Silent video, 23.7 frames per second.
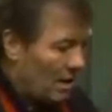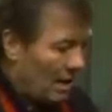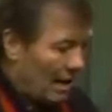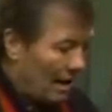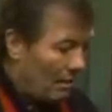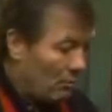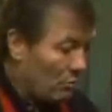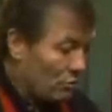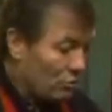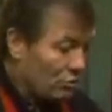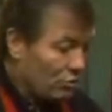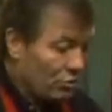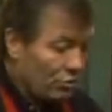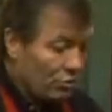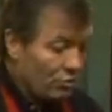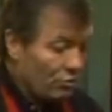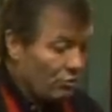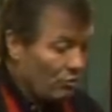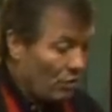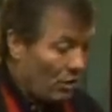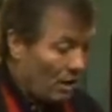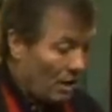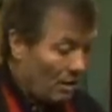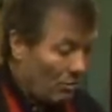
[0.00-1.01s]
I want to show
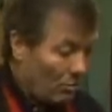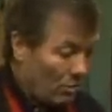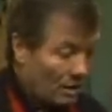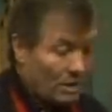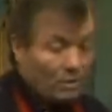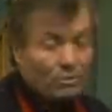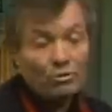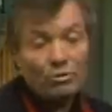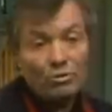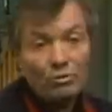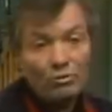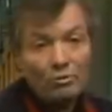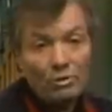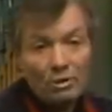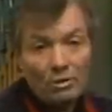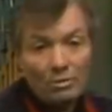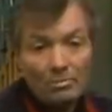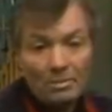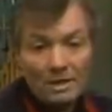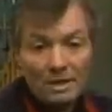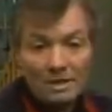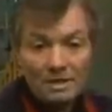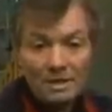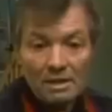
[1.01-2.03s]
you what to do with the
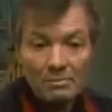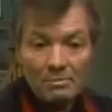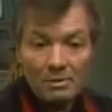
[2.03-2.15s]
basil,